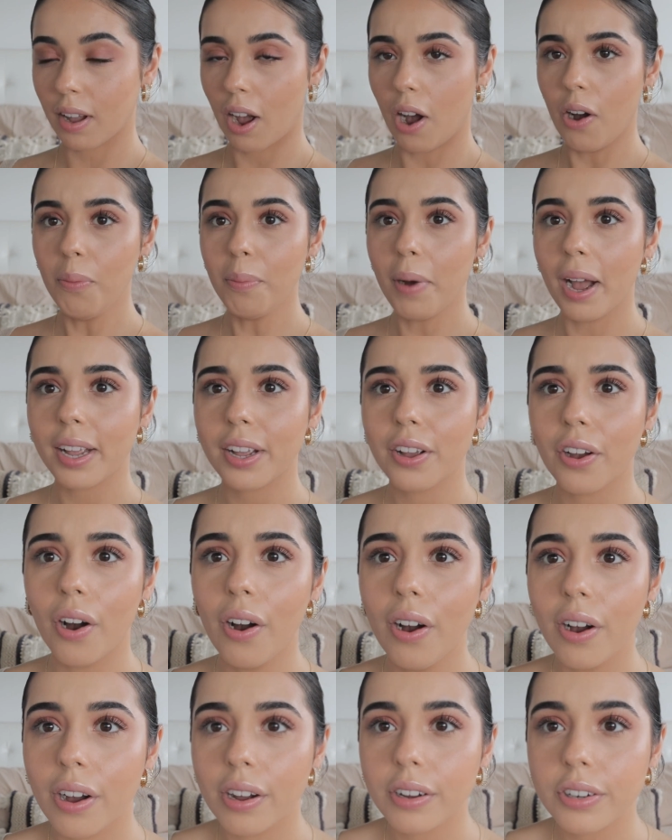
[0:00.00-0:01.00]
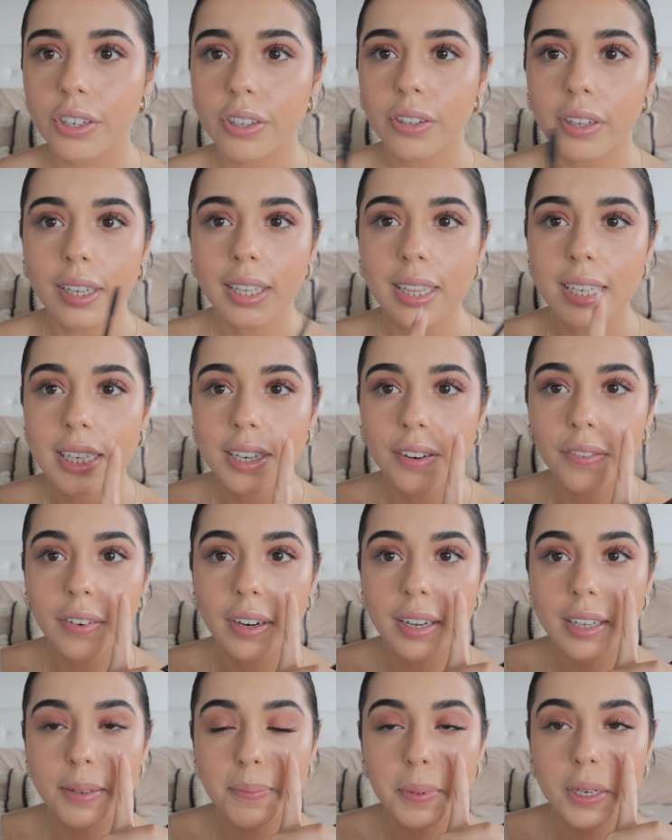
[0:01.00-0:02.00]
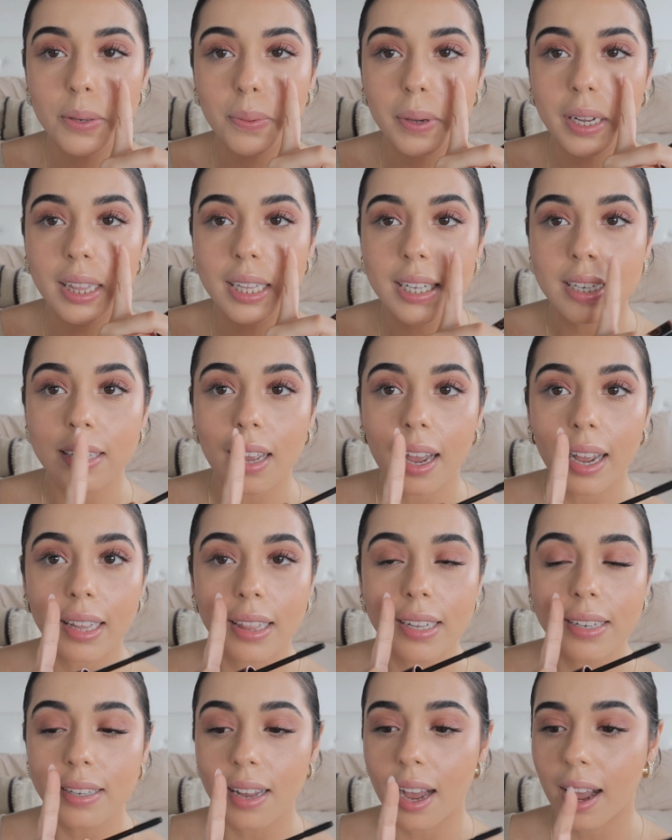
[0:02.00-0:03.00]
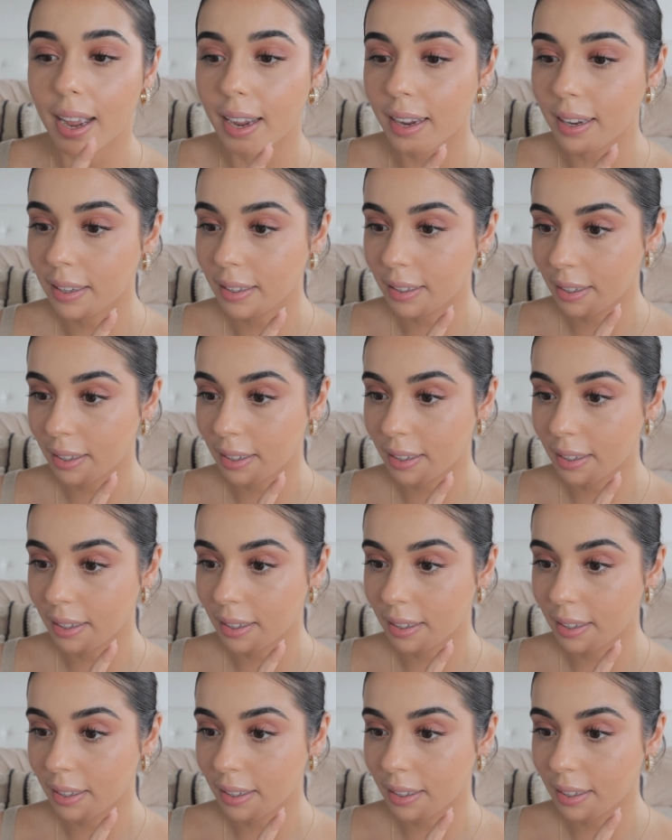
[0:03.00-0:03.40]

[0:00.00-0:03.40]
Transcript: Oh my gosh, look at the difference between this eye and this eye.